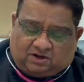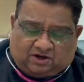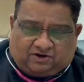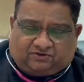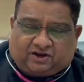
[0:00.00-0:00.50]

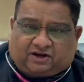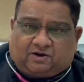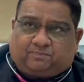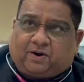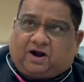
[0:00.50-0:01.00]
In
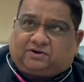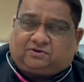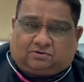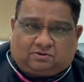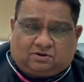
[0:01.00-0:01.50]
second
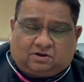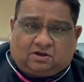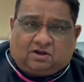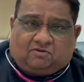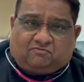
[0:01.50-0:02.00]
part,
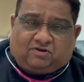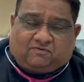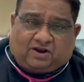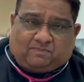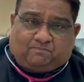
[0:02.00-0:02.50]
we
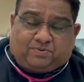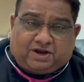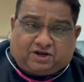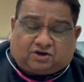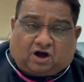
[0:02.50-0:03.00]
will
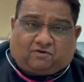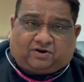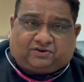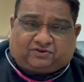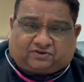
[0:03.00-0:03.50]
beat
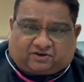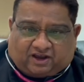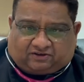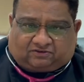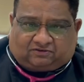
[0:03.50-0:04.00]
our
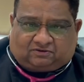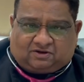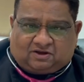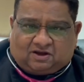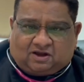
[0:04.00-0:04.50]
stress
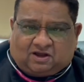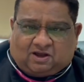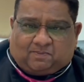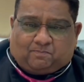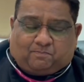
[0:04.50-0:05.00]

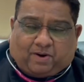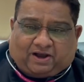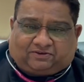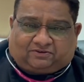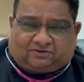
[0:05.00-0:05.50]

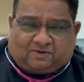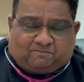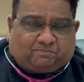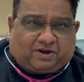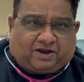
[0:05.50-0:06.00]
by
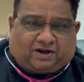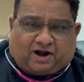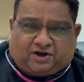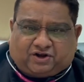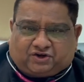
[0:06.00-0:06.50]
simply
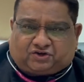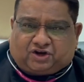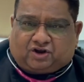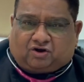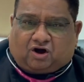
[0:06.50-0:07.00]

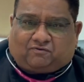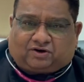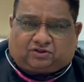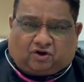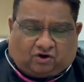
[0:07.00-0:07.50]
conditioning our
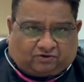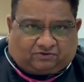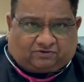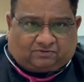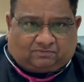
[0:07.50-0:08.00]

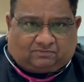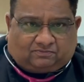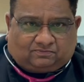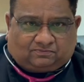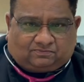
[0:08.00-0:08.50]
thoughts.
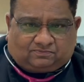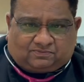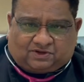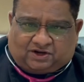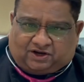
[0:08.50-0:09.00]

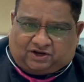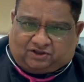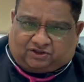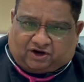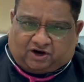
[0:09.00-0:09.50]

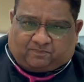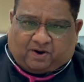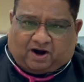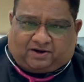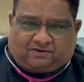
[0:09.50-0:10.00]
In third
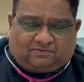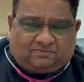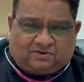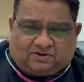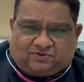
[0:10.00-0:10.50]
part,
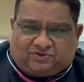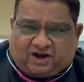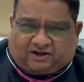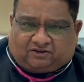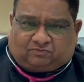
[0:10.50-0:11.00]

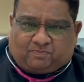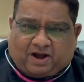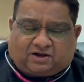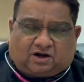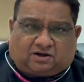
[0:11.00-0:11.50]
that is
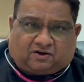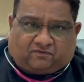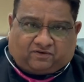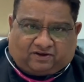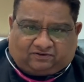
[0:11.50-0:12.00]
mental
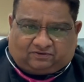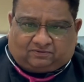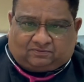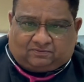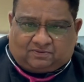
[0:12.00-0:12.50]

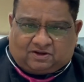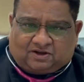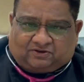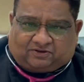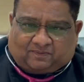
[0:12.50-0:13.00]
toughness.
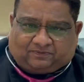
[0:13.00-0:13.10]
Some